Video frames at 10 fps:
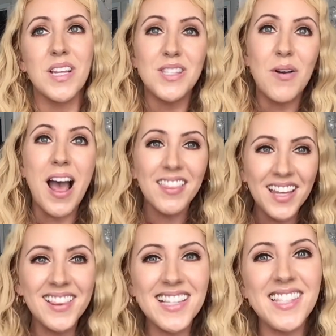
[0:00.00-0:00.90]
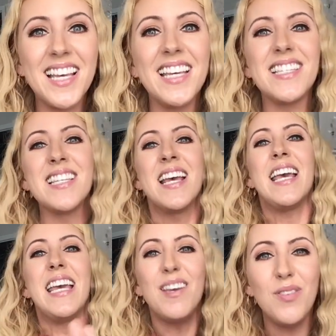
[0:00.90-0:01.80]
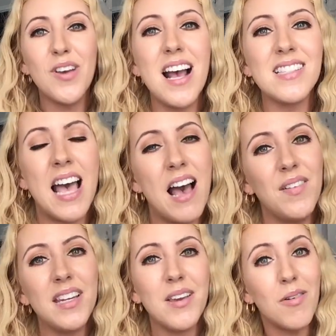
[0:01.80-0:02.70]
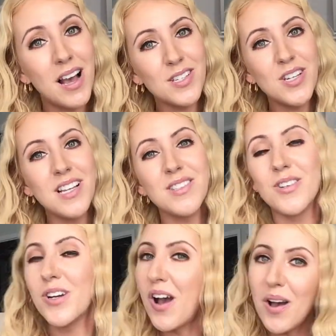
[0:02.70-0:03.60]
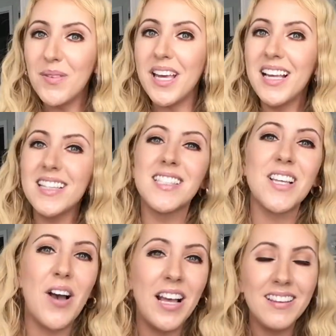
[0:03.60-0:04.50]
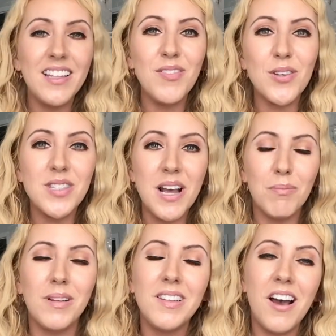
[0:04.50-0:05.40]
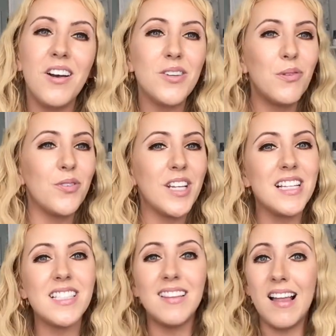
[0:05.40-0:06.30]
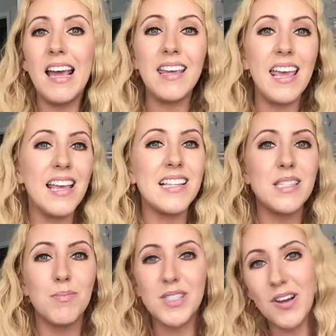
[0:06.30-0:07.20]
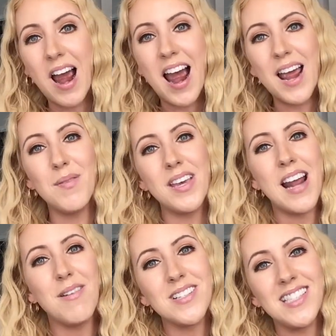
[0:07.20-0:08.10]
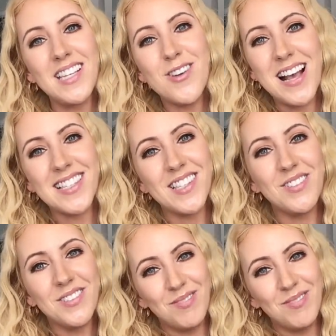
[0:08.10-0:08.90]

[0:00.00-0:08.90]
So I think that's it. If you guys have any questions or comments, go ahead and leave those down below. Don't forget to like and subscribe, and I will see you guys soon.